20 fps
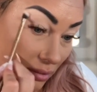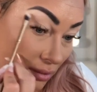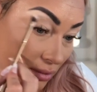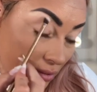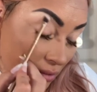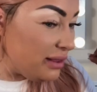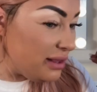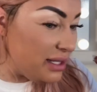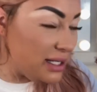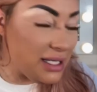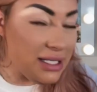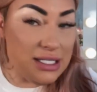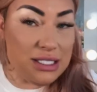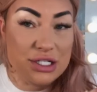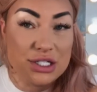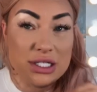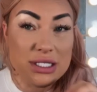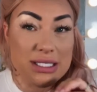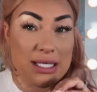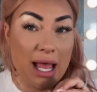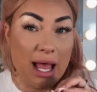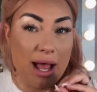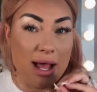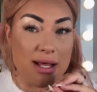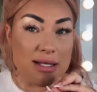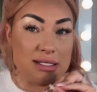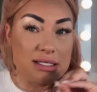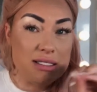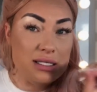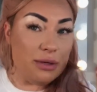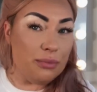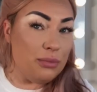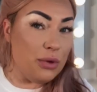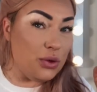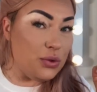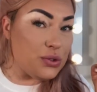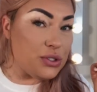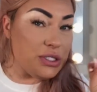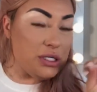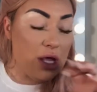This just has the
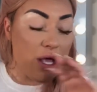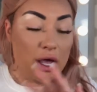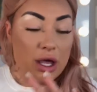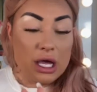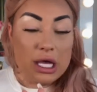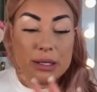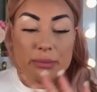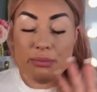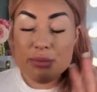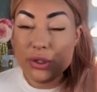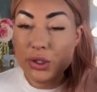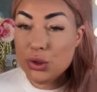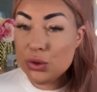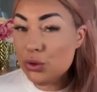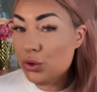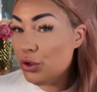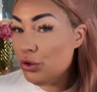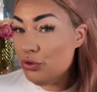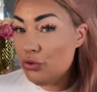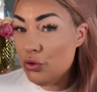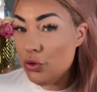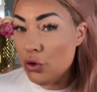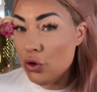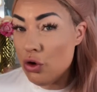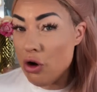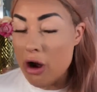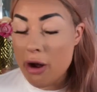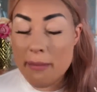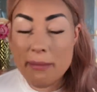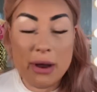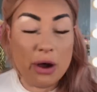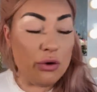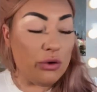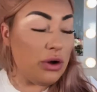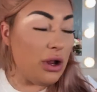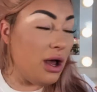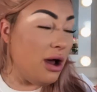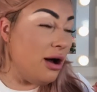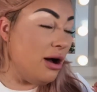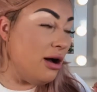most beautiful amount
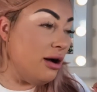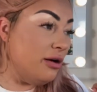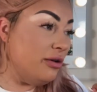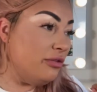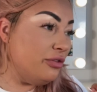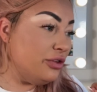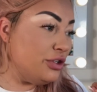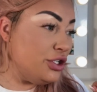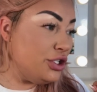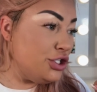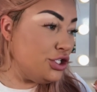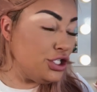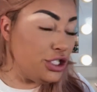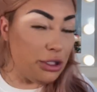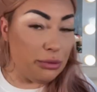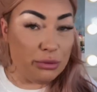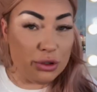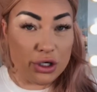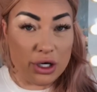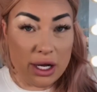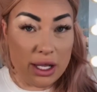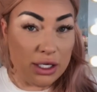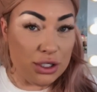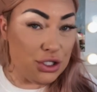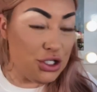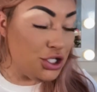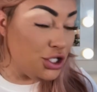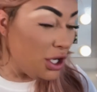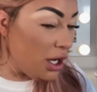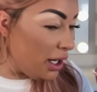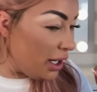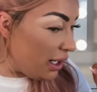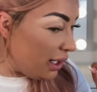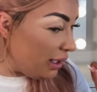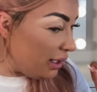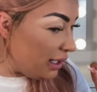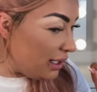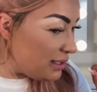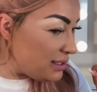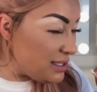of shimmer and
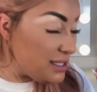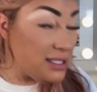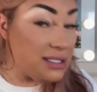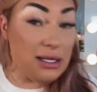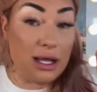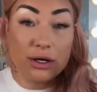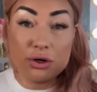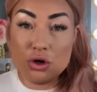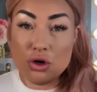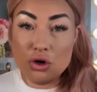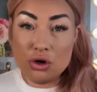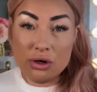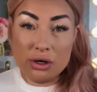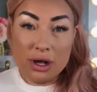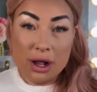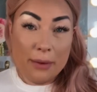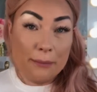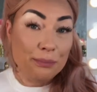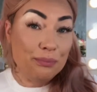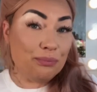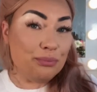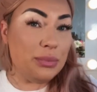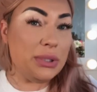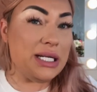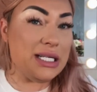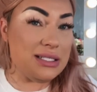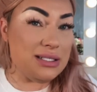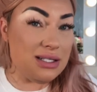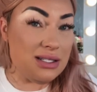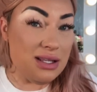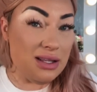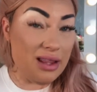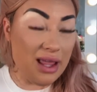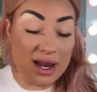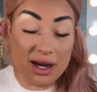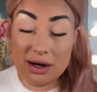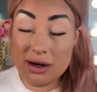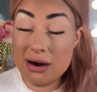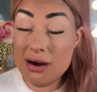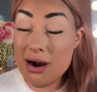shine. It's subtle, but it's
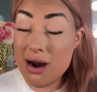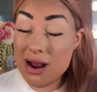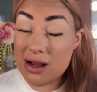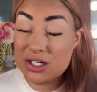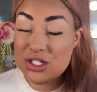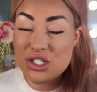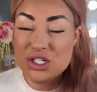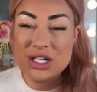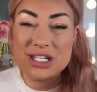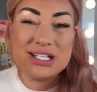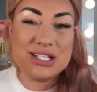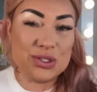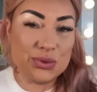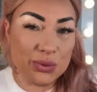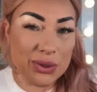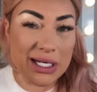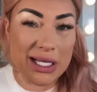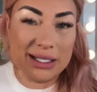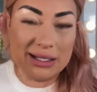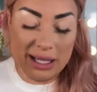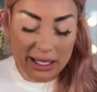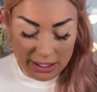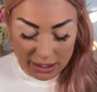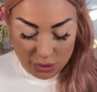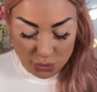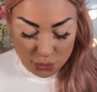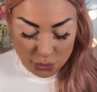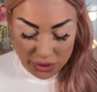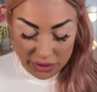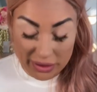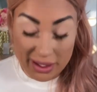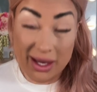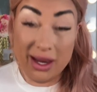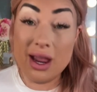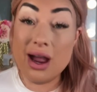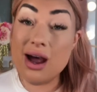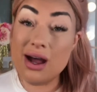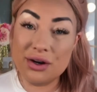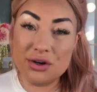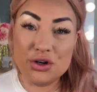there, just what I like with
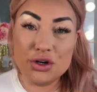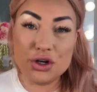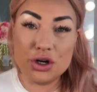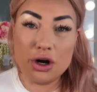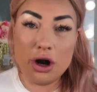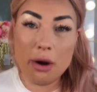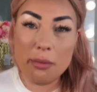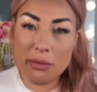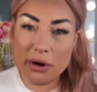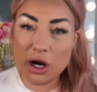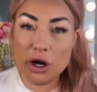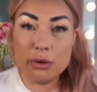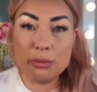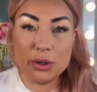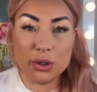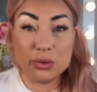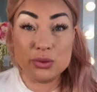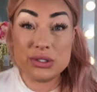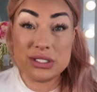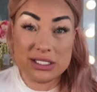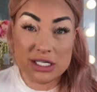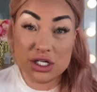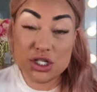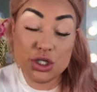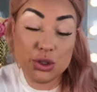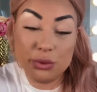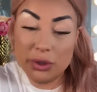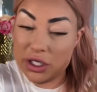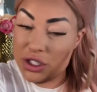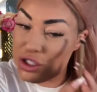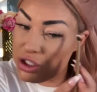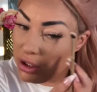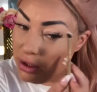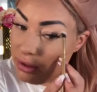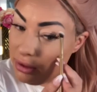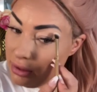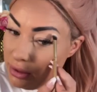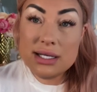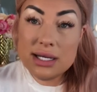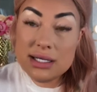a under brow bone
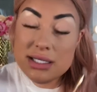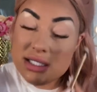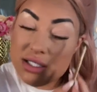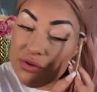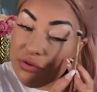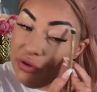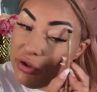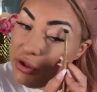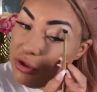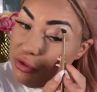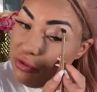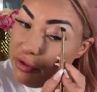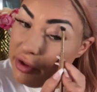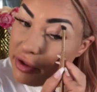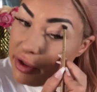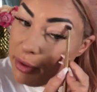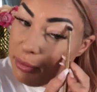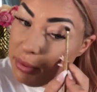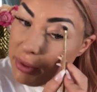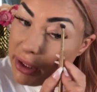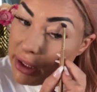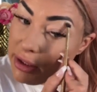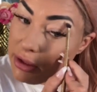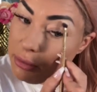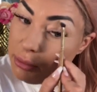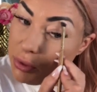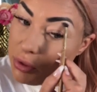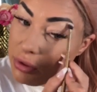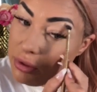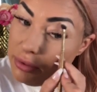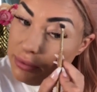situation. It does feel very blendable.